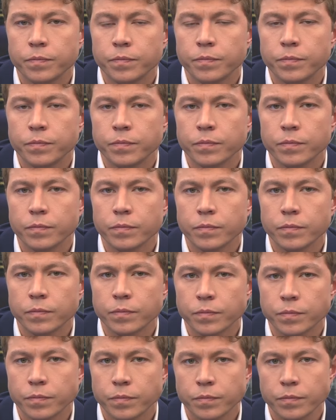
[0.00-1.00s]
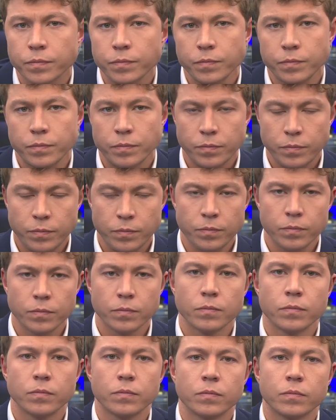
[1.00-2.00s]

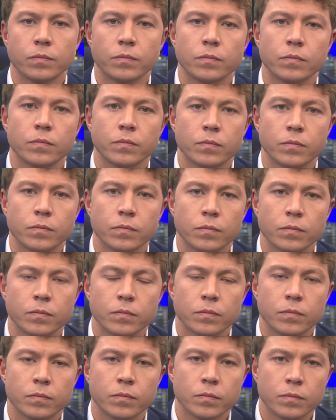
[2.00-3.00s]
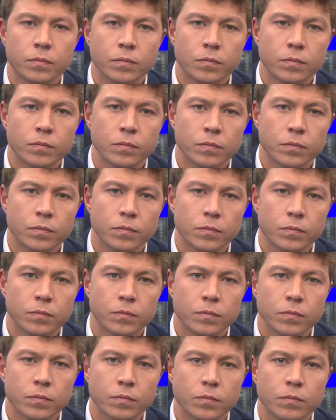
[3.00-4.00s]

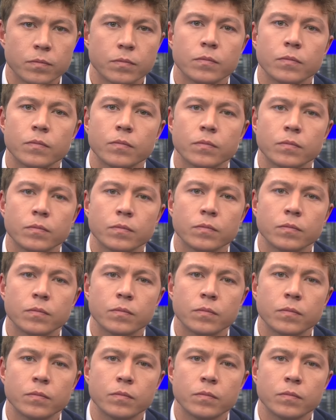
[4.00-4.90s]
(silent)